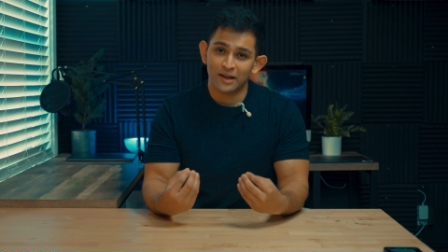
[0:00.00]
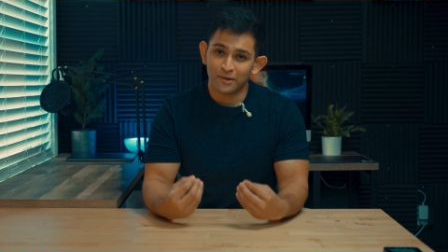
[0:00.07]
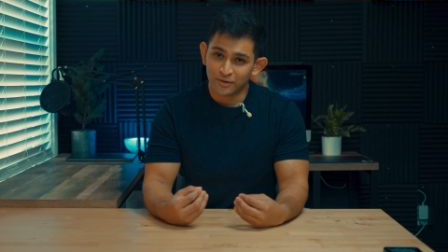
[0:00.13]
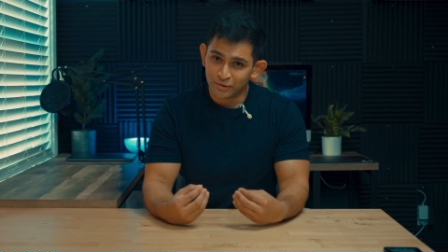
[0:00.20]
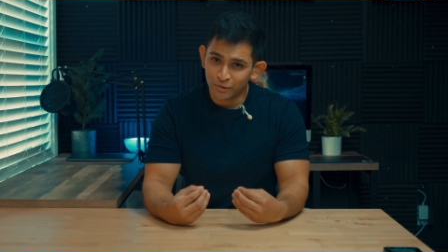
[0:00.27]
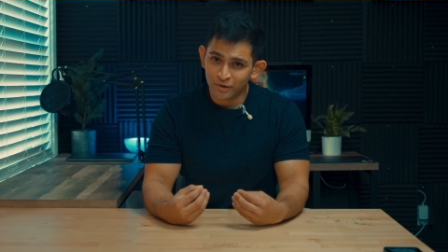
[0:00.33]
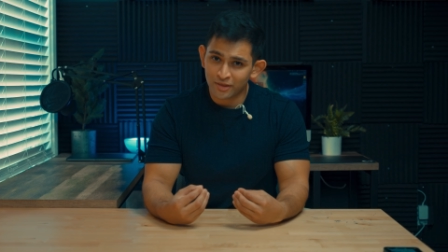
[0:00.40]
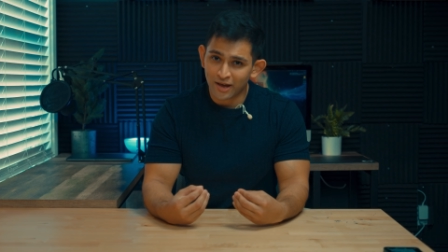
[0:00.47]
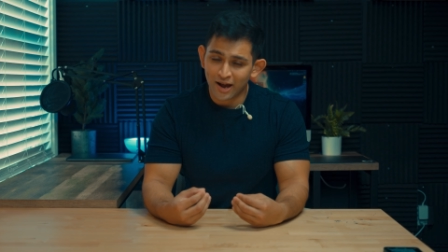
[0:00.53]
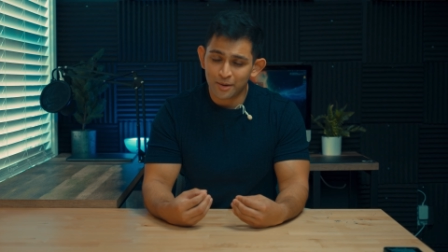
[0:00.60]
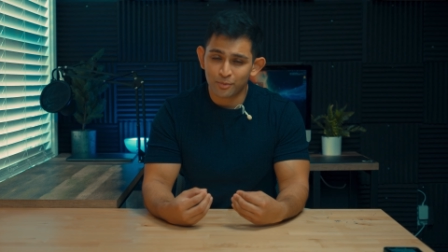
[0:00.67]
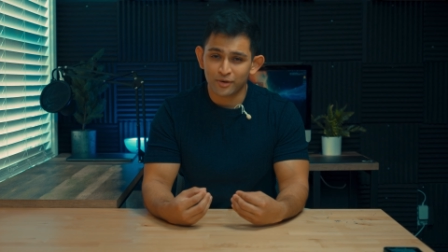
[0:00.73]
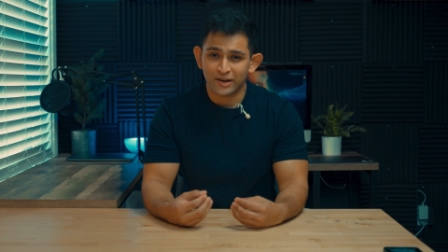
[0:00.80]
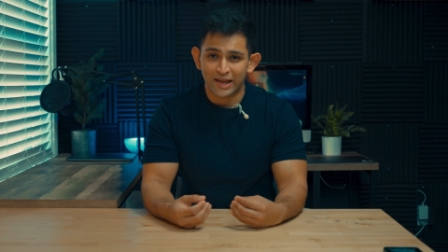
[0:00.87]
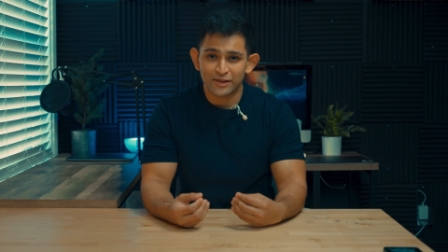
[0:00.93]
due to the
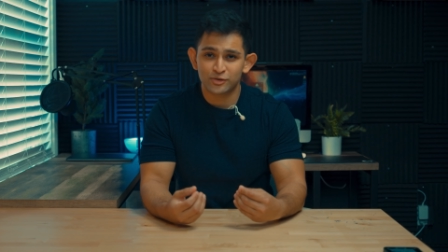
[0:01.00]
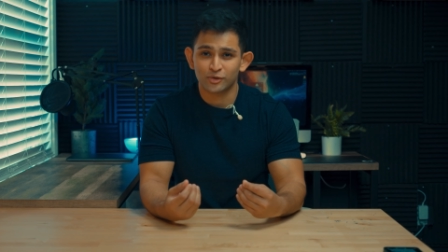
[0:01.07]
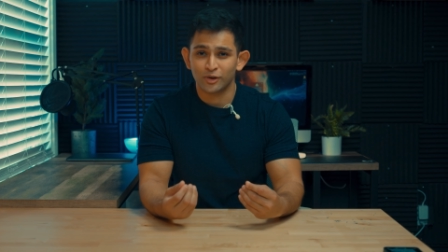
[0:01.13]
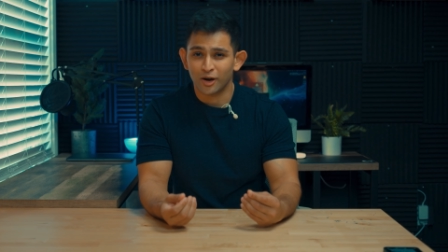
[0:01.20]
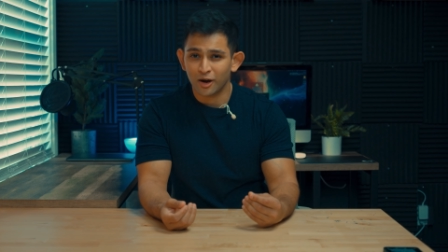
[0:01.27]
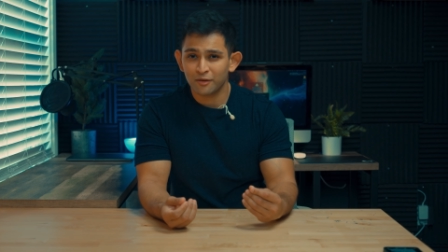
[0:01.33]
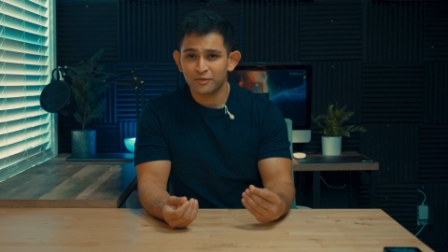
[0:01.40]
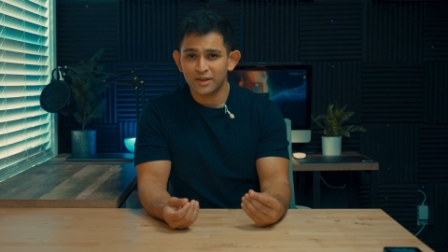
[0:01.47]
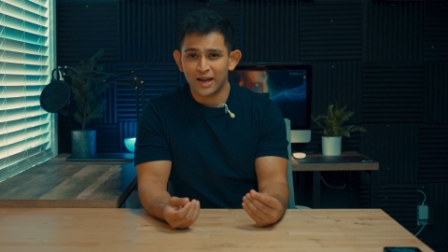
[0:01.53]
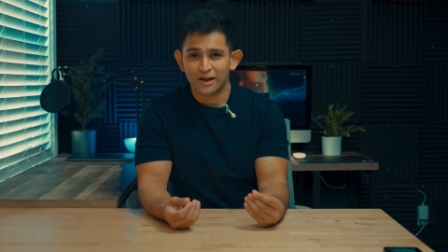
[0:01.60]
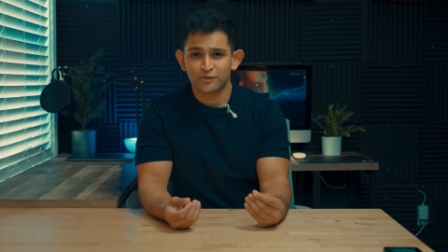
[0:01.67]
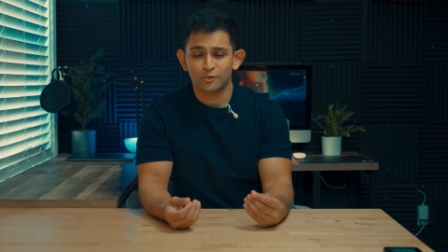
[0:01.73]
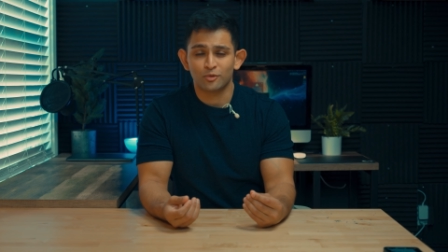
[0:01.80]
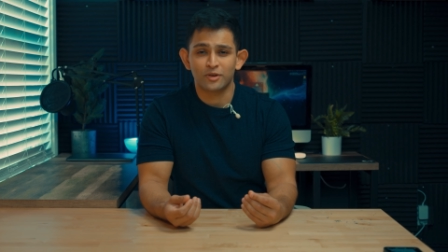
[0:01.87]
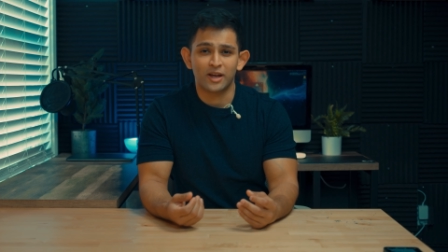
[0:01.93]
hybrid nature of the
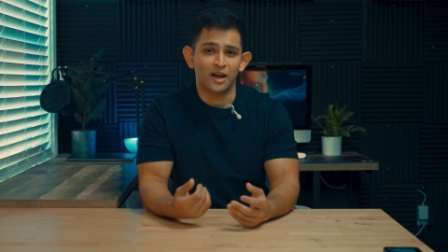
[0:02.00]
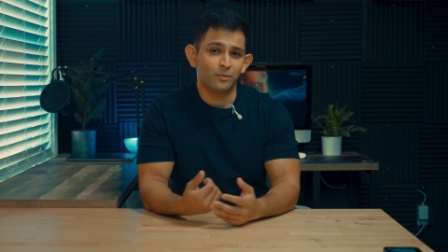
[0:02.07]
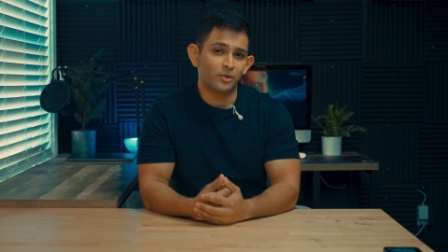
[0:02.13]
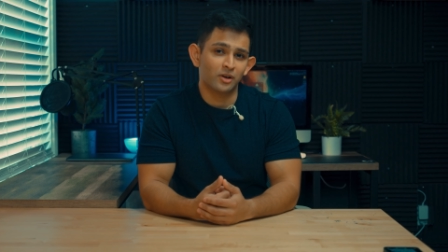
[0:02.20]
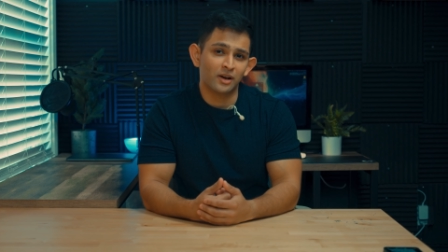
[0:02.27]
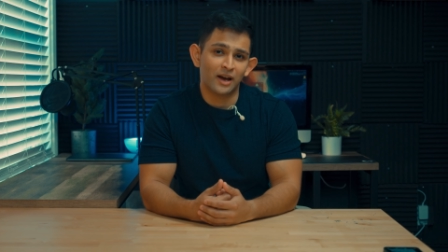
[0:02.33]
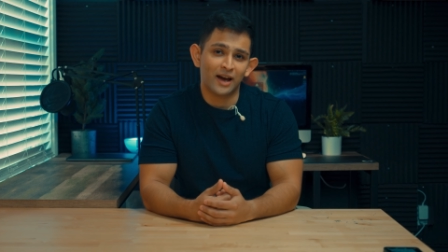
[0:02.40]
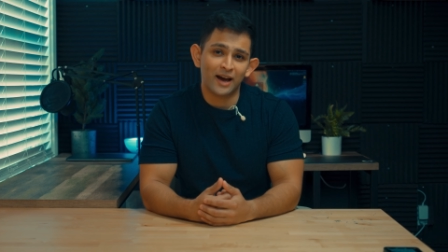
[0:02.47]
actual camera,